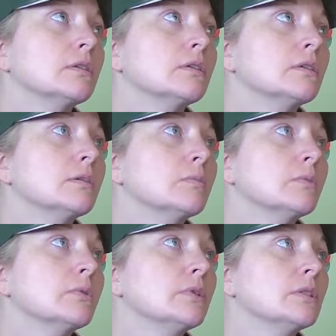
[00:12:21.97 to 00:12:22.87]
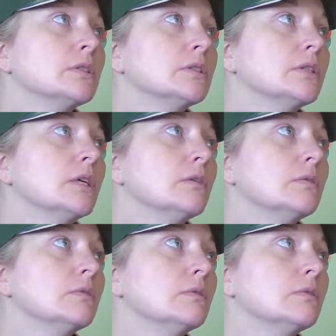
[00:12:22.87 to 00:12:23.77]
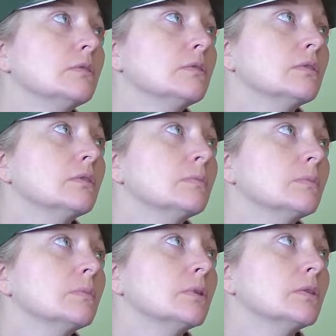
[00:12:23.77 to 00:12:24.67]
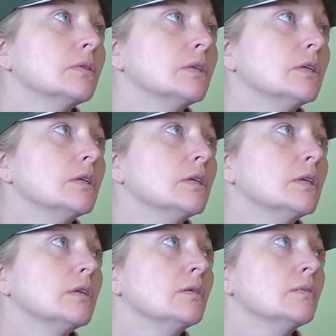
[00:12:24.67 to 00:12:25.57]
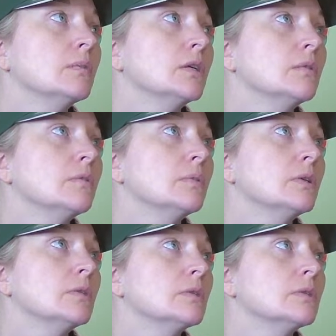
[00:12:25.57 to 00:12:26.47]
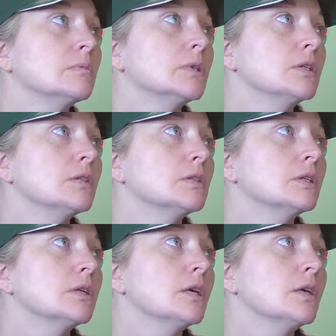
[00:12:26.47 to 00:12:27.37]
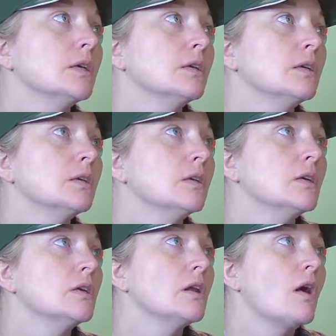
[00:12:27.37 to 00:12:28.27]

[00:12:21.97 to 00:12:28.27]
I can pull this down, put it right here maybe, just because I can.